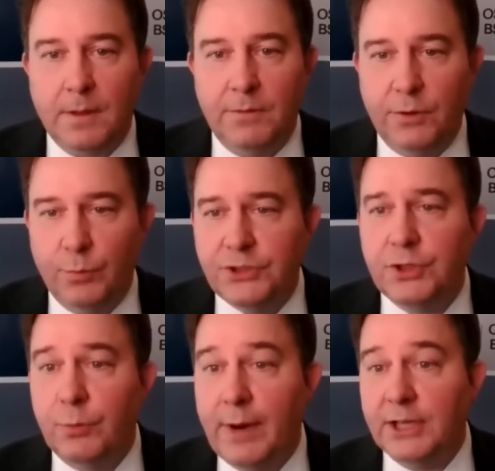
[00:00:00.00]
The
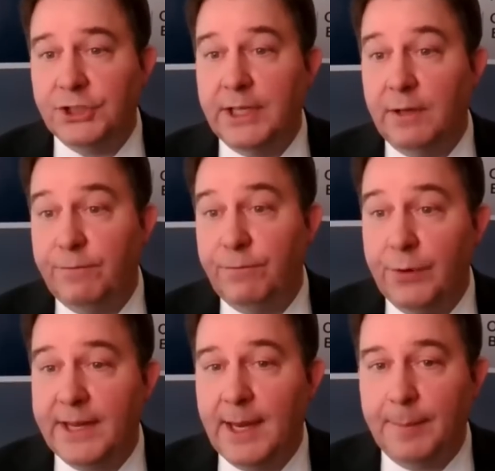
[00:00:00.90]
original rationale for
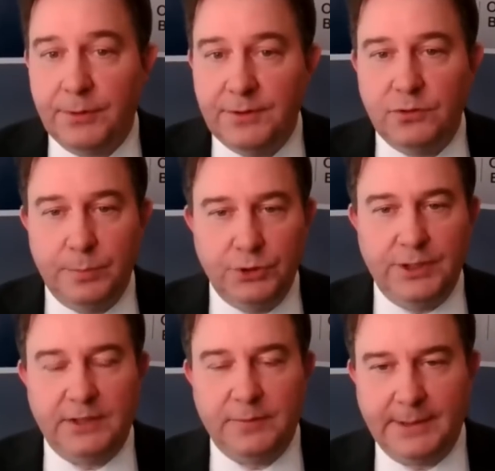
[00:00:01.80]
the capital distribution
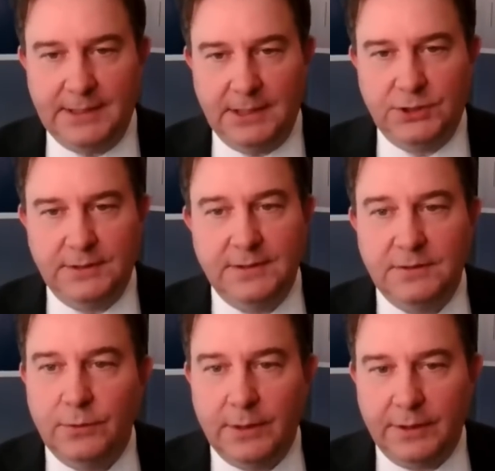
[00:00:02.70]
expectations
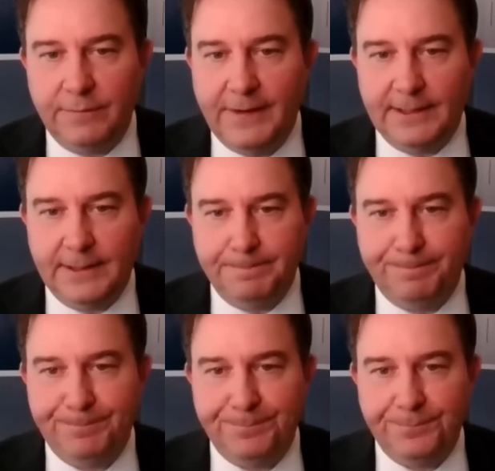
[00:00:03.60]
is no longer valid.
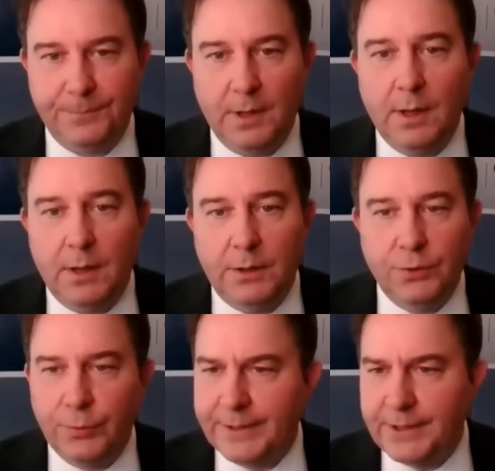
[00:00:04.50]

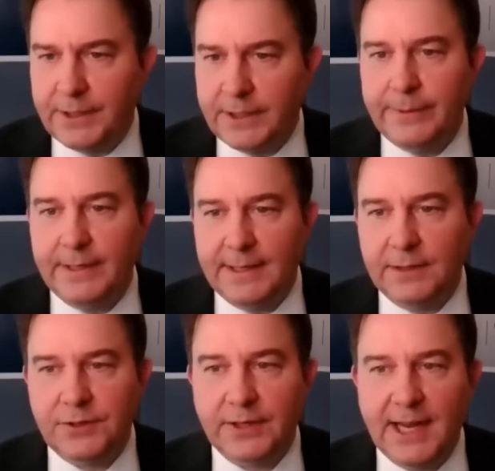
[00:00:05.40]
You'll recall we
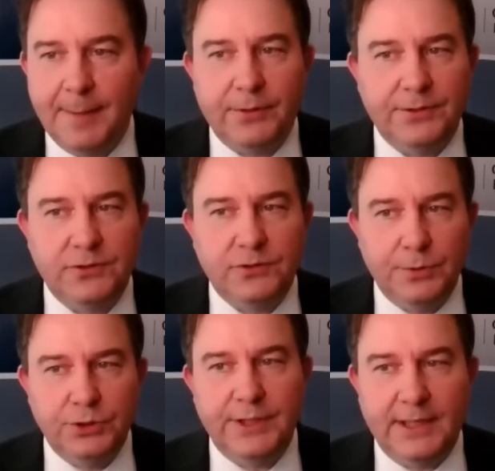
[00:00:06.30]
announced our capital
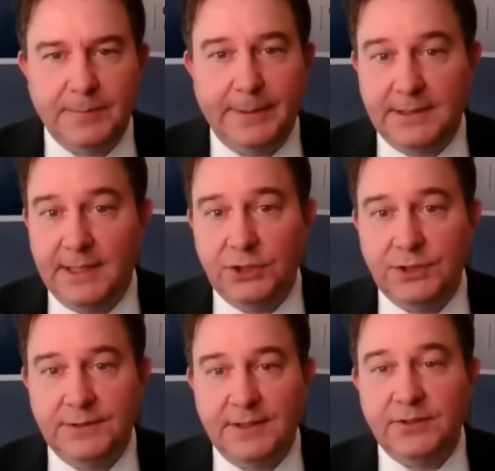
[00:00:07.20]
distribution
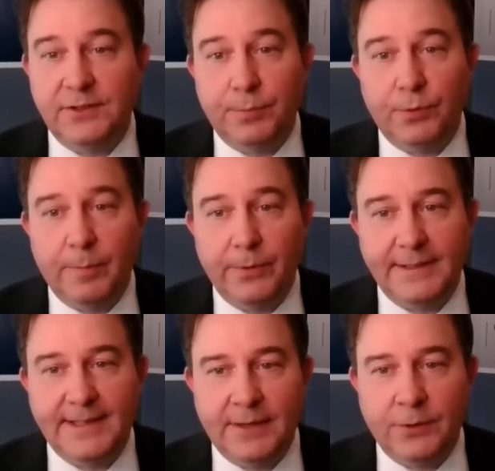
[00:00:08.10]
expectations as an
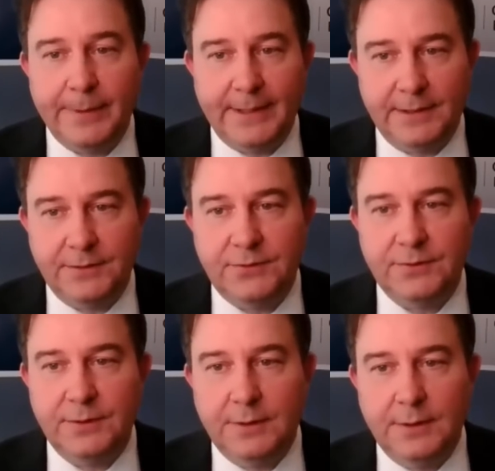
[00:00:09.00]
appropriate
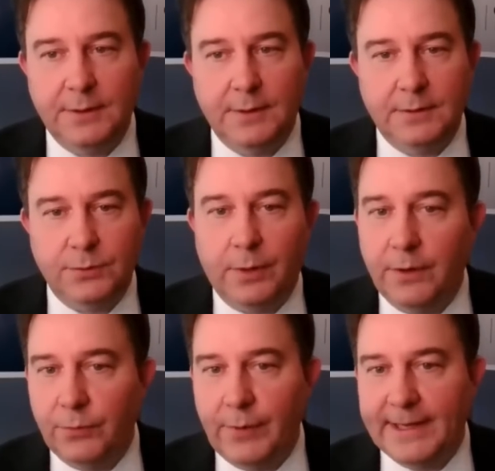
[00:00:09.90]
counterbalance to all
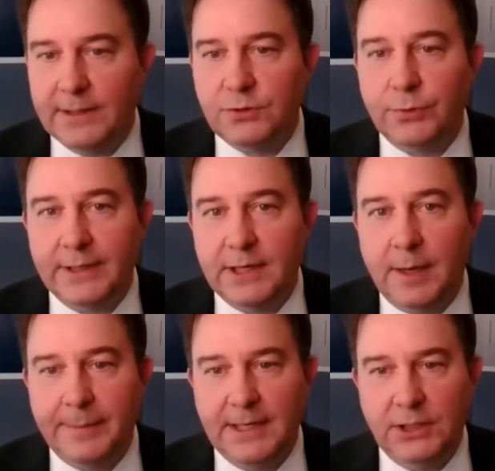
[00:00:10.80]
the regulatory
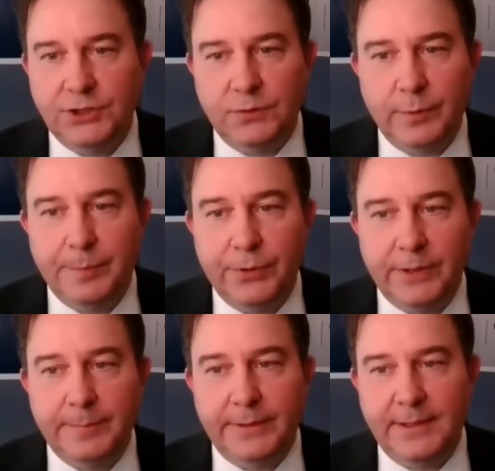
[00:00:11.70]
accommodations we put
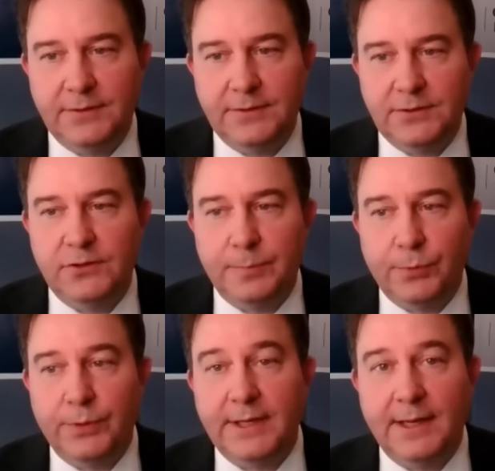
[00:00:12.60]
in place to
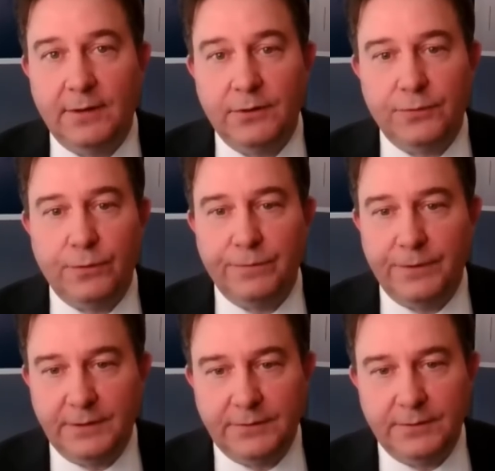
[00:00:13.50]
support Canada's
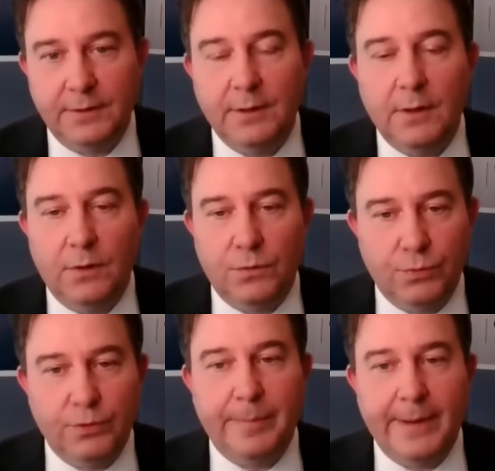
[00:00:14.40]
FERFIs
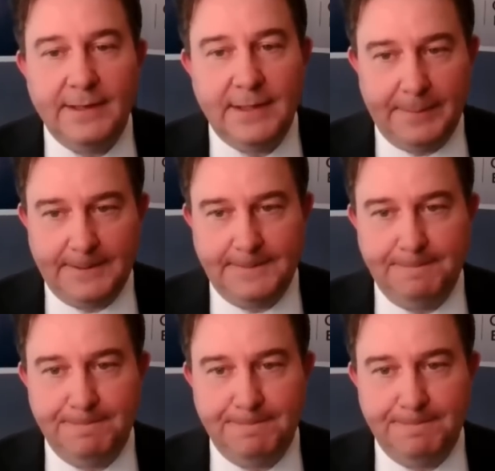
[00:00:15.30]
through the pandemic.